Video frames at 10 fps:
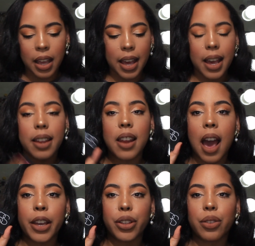And
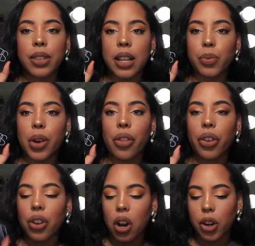I use as well the
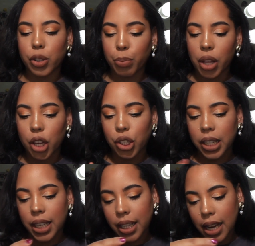Nars blush
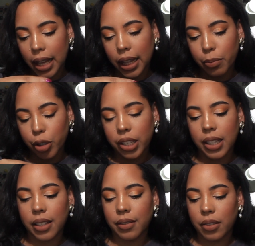in
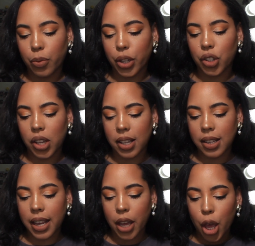Liberté, which is
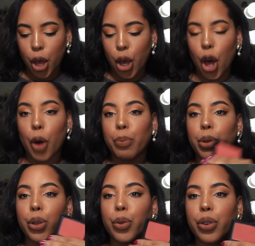like a
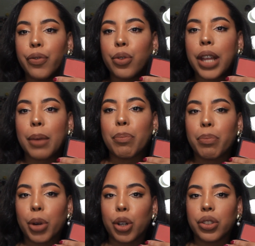beautiful like
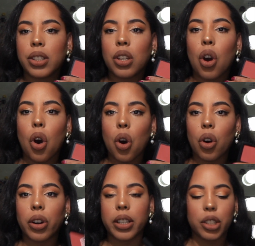burnt
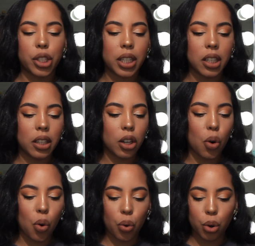orangey
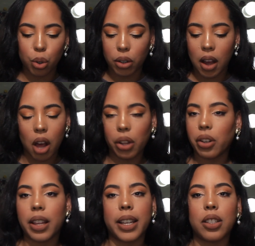coral color.
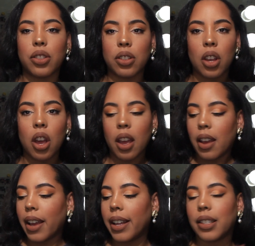Like it's
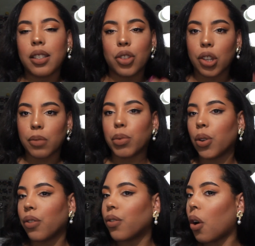just
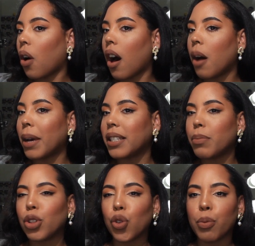beautiful. I didn't
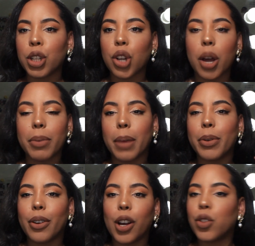put too much on, but I put
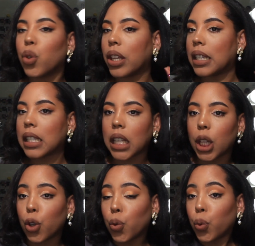enough so it's like a
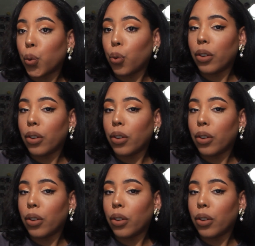little ooh.